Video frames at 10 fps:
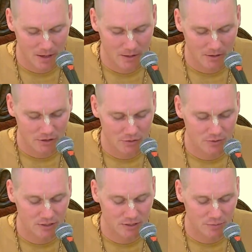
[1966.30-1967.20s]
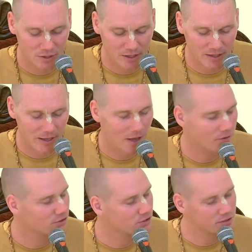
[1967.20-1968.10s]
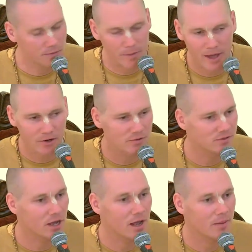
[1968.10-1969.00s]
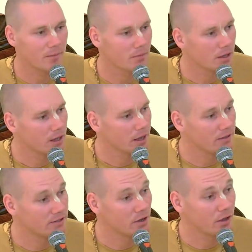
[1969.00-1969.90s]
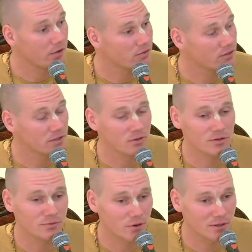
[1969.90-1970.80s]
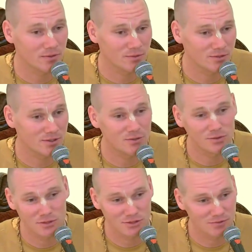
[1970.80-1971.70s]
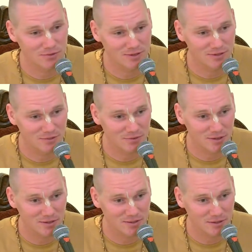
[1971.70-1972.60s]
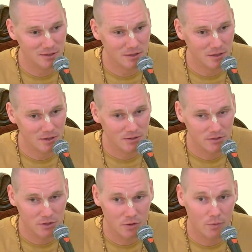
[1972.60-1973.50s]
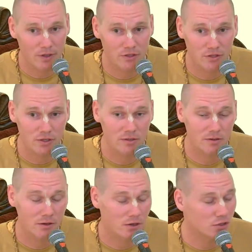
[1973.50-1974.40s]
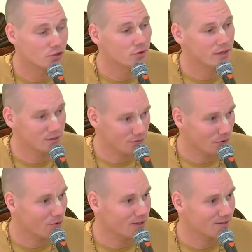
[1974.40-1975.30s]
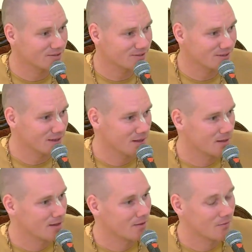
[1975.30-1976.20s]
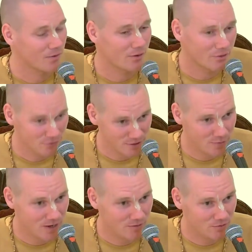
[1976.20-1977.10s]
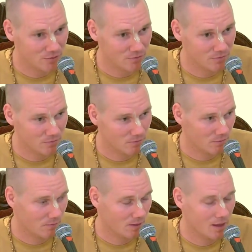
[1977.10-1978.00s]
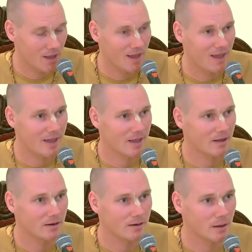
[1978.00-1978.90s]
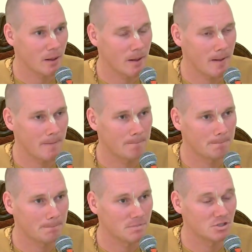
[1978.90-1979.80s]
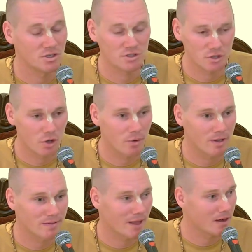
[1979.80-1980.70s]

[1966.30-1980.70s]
she was explaining how it's just a matter of time until every single devotee will see Krishna face to face. So we should treat devotees very respectful, and just knowing that